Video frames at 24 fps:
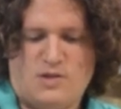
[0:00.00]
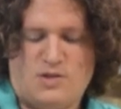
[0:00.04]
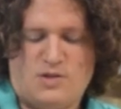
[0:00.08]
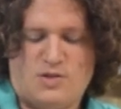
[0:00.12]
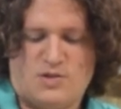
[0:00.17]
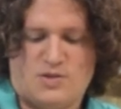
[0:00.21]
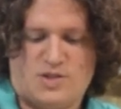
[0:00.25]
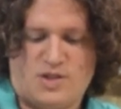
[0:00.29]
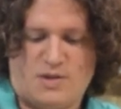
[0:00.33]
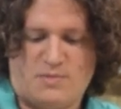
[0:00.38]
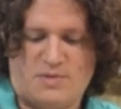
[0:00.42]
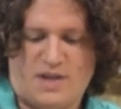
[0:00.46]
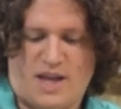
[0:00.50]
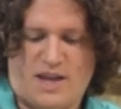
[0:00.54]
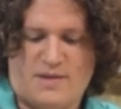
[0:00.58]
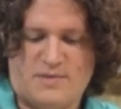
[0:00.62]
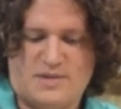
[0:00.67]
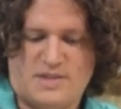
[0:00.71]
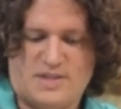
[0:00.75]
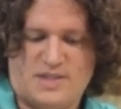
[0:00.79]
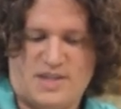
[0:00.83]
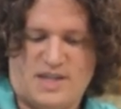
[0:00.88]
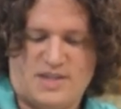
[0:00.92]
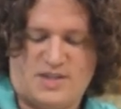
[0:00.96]
So
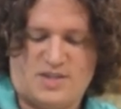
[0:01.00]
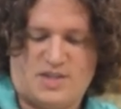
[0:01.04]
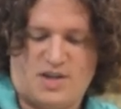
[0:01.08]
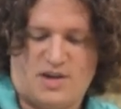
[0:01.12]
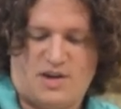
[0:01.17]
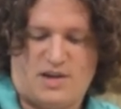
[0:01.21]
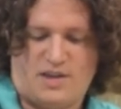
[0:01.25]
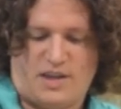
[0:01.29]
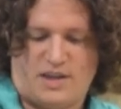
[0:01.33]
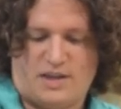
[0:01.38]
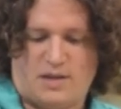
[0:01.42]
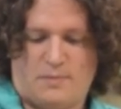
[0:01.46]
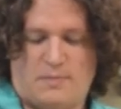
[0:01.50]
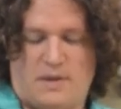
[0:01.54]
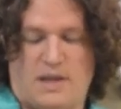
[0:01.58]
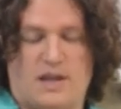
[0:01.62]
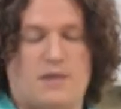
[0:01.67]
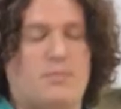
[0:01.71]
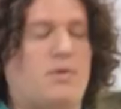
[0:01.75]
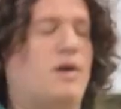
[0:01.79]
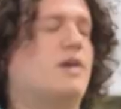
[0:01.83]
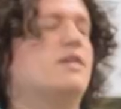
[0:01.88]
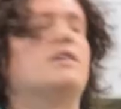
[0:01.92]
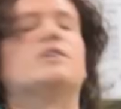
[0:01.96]
sometimes it's necessary, like
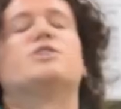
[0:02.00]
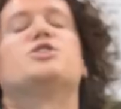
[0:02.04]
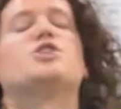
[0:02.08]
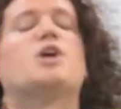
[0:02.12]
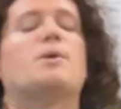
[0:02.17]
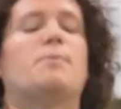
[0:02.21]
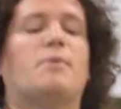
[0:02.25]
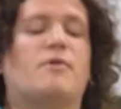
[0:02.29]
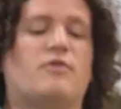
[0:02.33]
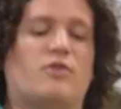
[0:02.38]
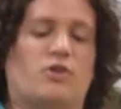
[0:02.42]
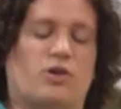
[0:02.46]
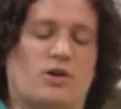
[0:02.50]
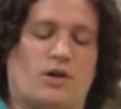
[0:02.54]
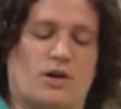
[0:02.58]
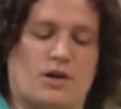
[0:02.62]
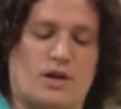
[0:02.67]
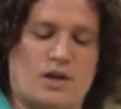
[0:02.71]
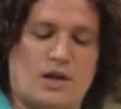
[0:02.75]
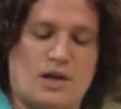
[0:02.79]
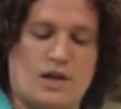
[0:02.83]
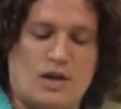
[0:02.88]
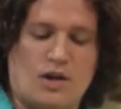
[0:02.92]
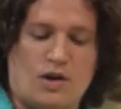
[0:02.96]
depending upon the shape of your
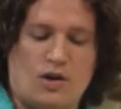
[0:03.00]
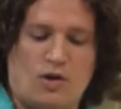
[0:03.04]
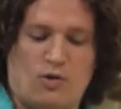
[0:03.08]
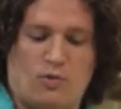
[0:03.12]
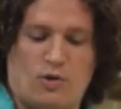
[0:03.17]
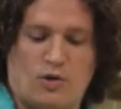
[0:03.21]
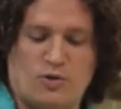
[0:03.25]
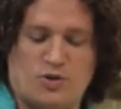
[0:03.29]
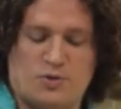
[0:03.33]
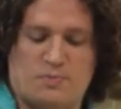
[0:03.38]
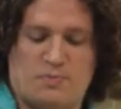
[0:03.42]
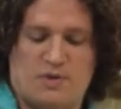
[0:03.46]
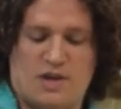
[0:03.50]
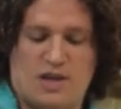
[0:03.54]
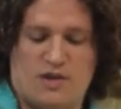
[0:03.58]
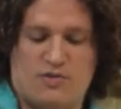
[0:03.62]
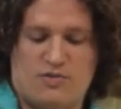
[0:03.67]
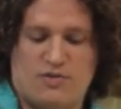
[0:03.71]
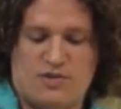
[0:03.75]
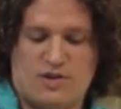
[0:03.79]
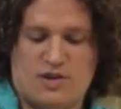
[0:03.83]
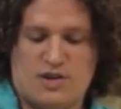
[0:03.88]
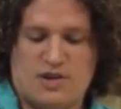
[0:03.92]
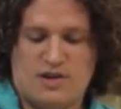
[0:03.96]
roast
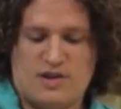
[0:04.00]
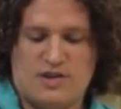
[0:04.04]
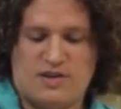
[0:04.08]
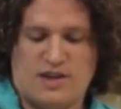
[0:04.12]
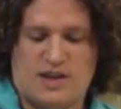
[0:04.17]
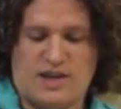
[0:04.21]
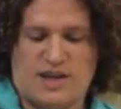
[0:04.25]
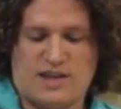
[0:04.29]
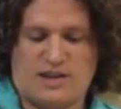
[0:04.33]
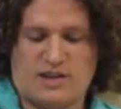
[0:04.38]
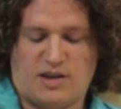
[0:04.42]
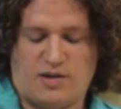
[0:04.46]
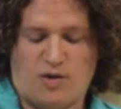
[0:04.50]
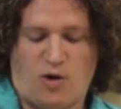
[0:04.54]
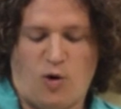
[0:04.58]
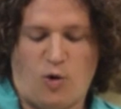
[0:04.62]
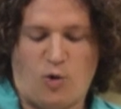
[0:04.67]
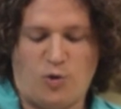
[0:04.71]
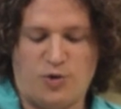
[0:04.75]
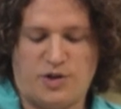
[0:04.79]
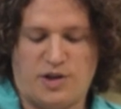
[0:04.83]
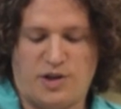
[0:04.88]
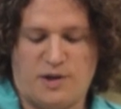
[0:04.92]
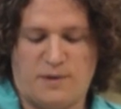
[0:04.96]
beef, that you have to
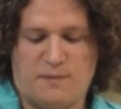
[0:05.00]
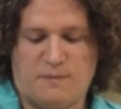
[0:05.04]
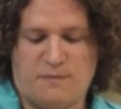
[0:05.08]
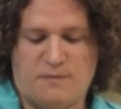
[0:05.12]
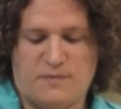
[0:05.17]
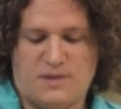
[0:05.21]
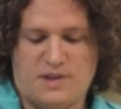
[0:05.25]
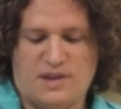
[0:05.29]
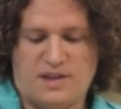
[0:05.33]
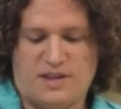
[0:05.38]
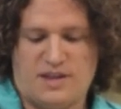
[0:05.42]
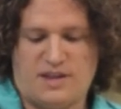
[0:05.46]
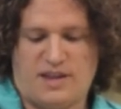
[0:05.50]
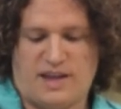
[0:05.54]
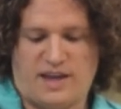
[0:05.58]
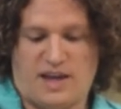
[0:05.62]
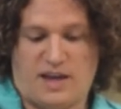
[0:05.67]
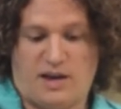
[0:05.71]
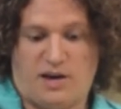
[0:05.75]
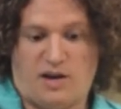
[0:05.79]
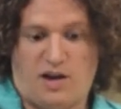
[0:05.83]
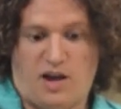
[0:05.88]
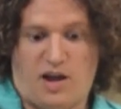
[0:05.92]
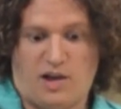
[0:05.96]
hold it like
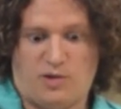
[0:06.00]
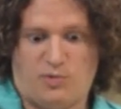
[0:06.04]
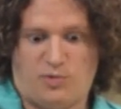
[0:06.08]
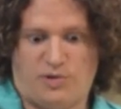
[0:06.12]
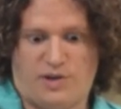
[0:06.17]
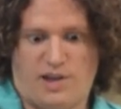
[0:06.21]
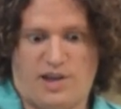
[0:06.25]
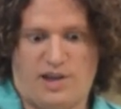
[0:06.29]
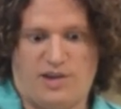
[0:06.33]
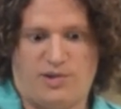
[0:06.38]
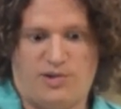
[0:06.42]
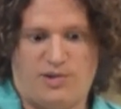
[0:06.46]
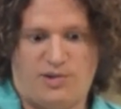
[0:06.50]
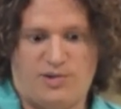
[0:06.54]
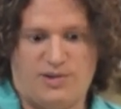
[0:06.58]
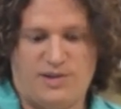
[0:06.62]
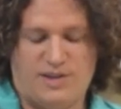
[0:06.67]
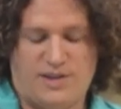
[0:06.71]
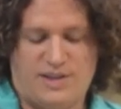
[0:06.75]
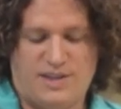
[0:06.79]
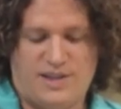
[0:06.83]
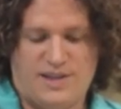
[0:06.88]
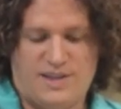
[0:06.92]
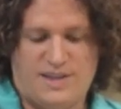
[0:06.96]
at an awkward angle.
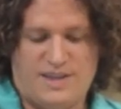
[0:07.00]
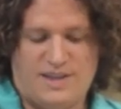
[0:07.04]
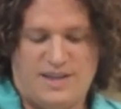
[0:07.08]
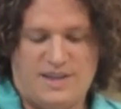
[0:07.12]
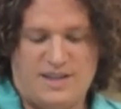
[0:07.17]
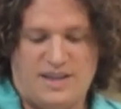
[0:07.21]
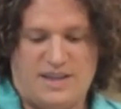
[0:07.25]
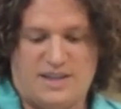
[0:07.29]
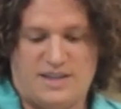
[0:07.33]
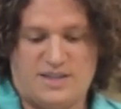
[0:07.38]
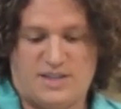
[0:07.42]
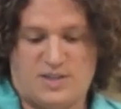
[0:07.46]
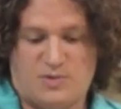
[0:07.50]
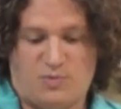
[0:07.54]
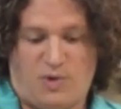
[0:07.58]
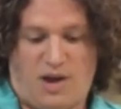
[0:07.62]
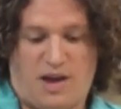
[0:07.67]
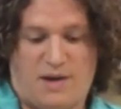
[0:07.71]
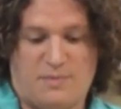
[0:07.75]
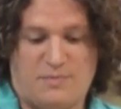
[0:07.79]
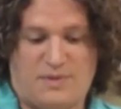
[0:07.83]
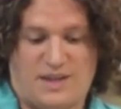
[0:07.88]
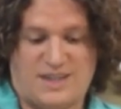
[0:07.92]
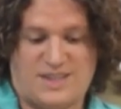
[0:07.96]
This is
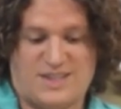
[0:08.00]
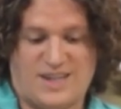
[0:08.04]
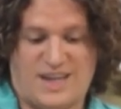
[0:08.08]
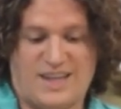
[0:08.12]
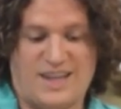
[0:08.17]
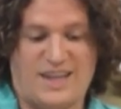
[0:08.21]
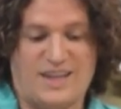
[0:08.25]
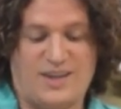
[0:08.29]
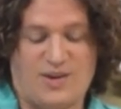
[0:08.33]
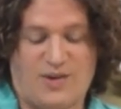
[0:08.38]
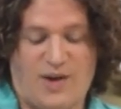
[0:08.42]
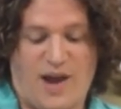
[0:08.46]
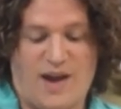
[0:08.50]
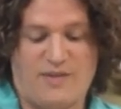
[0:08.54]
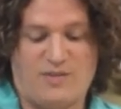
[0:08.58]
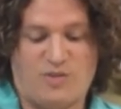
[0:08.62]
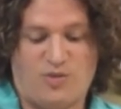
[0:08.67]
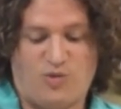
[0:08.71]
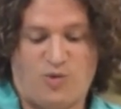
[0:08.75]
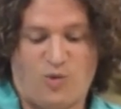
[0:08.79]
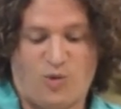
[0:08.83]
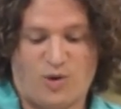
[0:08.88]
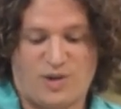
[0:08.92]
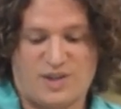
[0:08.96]
why I'm like saying like you know have a
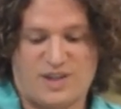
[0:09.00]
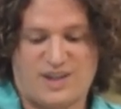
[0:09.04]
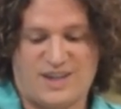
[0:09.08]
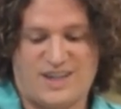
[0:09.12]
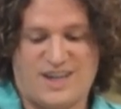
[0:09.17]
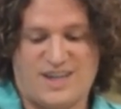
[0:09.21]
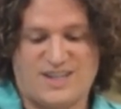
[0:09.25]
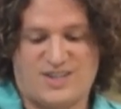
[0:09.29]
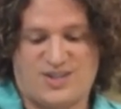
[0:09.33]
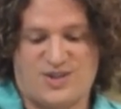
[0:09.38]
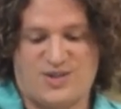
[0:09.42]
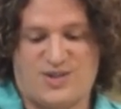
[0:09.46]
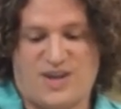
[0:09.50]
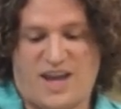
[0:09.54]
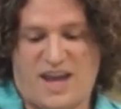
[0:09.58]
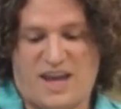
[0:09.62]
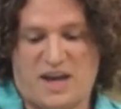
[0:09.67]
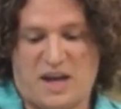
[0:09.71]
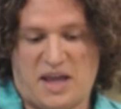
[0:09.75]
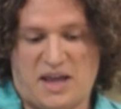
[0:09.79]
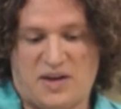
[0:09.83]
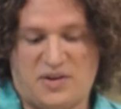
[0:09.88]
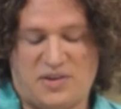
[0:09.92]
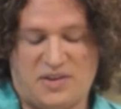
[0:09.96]
fork in case you
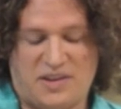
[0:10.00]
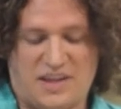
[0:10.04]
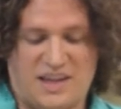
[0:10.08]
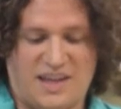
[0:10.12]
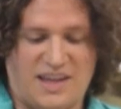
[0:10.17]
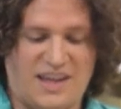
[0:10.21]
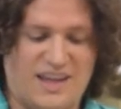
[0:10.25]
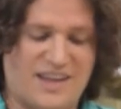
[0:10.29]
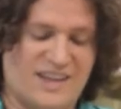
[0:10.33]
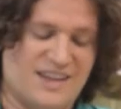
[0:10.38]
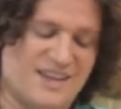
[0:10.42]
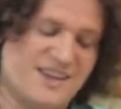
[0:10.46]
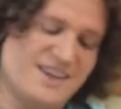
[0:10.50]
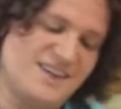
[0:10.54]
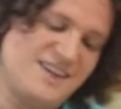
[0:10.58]
can't handle the heat.